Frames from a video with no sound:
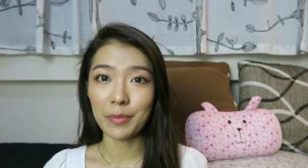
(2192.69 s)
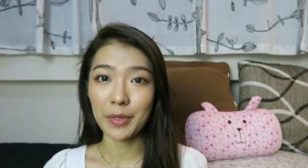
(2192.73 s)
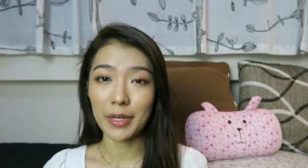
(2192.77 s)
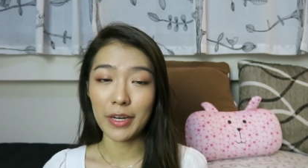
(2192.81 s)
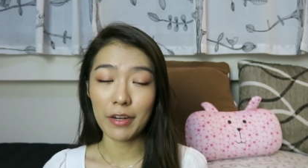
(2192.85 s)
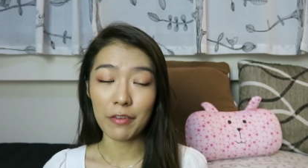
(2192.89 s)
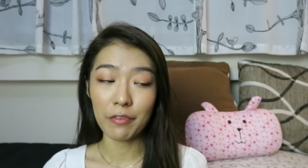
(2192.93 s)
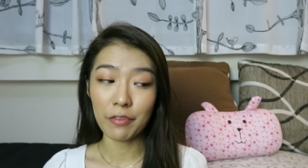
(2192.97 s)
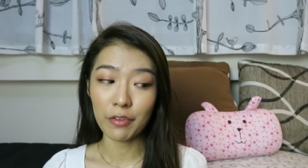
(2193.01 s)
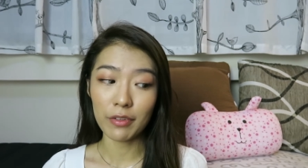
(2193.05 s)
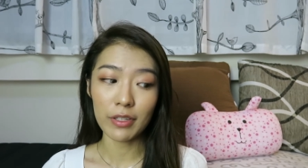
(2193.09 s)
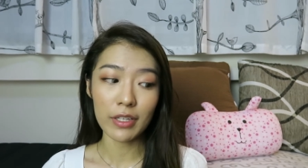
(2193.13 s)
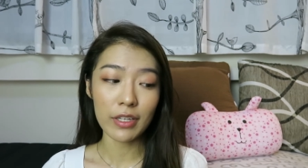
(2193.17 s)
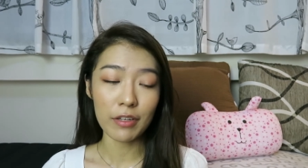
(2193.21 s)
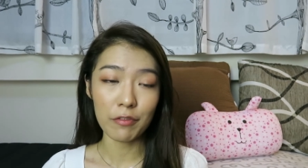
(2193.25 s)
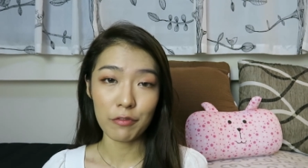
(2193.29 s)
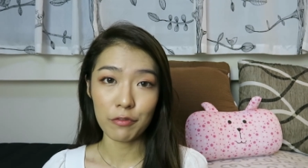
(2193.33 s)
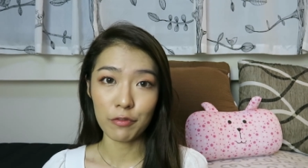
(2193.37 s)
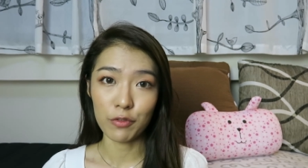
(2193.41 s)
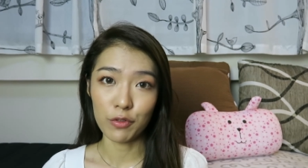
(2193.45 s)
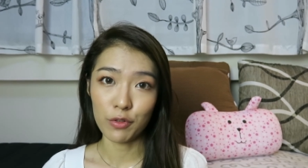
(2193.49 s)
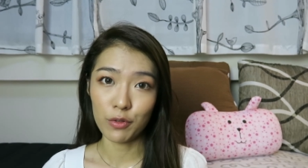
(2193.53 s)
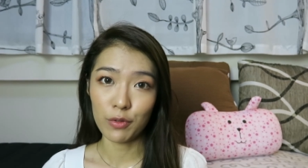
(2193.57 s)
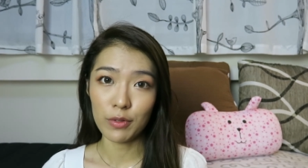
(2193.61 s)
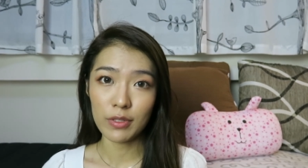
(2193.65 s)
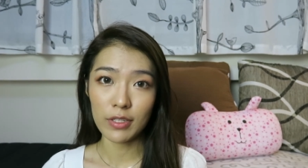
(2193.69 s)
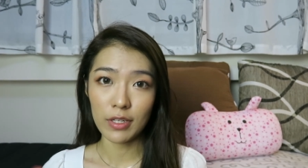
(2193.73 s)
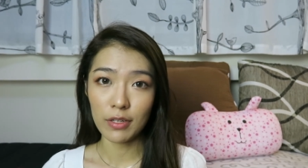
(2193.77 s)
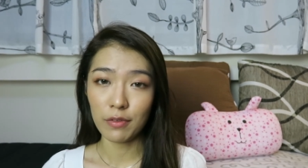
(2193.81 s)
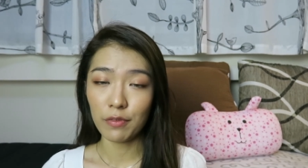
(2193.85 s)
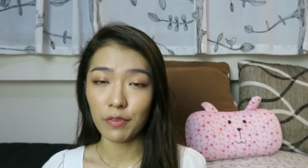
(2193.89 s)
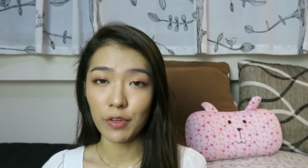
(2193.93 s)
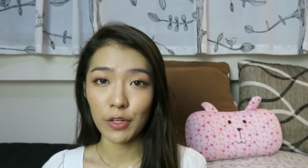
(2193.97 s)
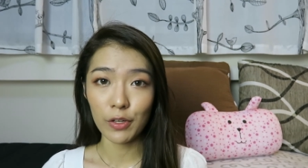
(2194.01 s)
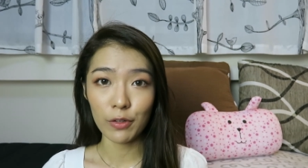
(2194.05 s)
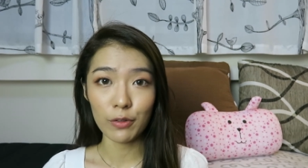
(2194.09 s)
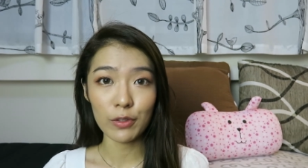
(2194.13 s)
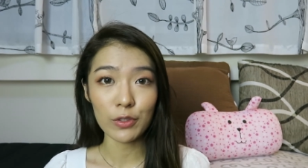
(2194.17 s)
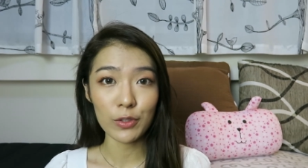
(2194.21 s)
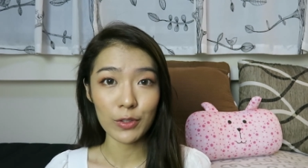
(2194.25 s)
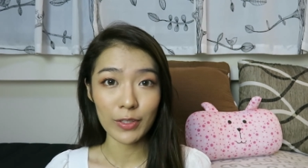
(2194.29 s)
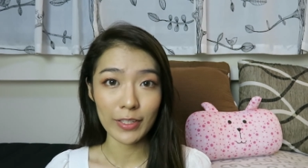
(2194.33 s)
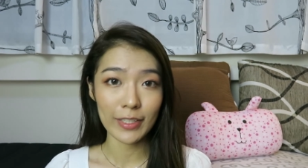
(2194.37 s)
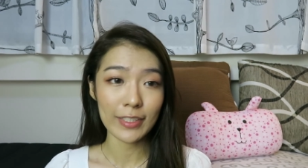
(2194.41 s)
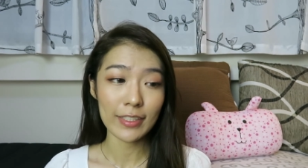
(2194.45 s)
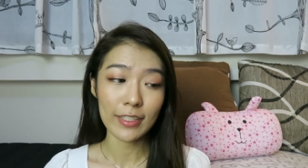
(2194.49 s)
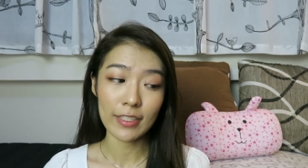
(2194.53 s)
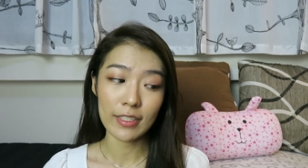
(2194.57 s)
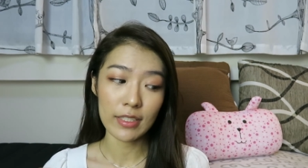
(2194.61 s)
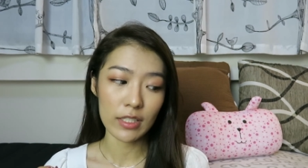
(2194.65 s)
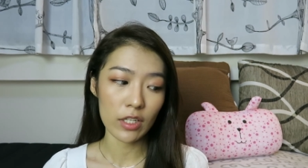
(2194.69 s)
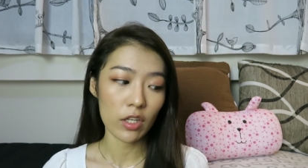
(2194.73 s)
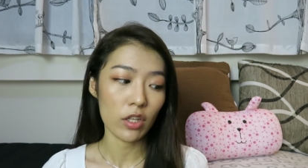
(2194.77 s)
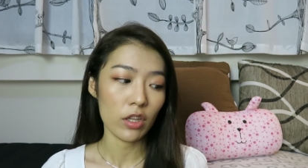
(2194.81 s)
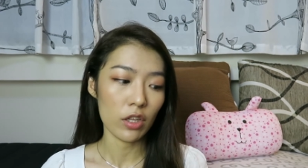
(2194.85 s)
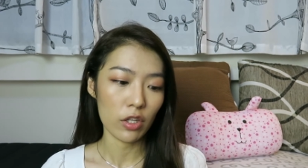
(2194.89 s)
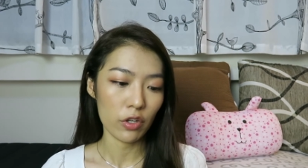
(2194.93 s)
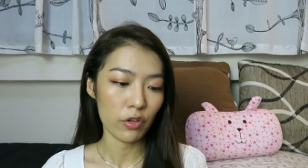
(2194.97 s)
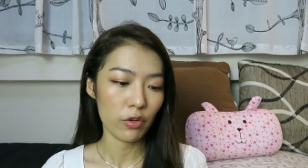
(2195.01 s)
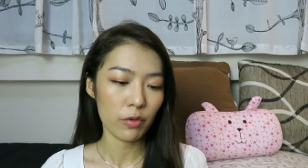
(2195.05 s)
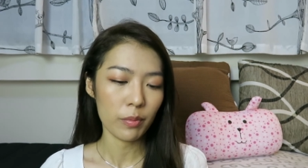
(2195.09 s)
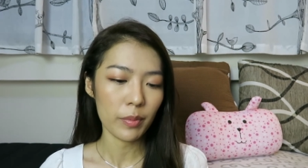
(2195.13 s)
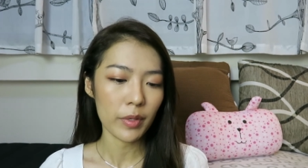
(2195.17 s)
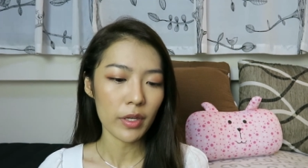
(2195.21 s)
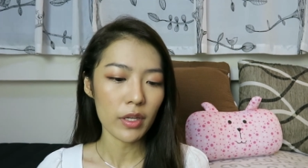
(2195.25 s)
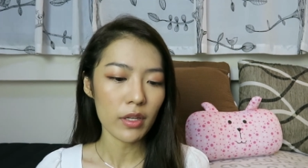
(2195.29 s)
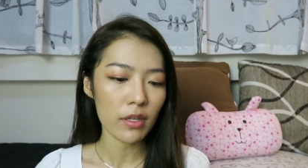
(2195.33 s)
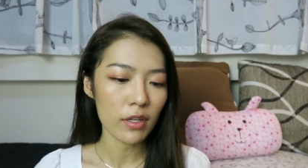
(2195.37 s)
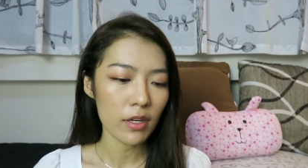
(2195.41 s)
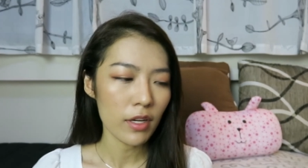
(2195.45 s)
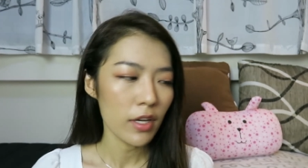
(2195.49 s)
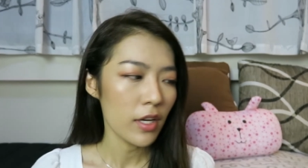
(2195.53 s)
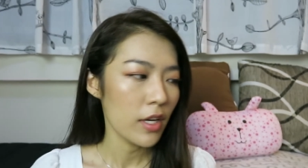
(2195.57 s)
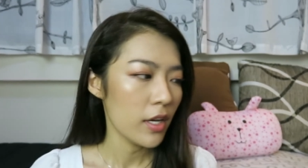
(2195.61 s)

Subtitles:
but I feel like in photos and in videos you guys can see a little bit.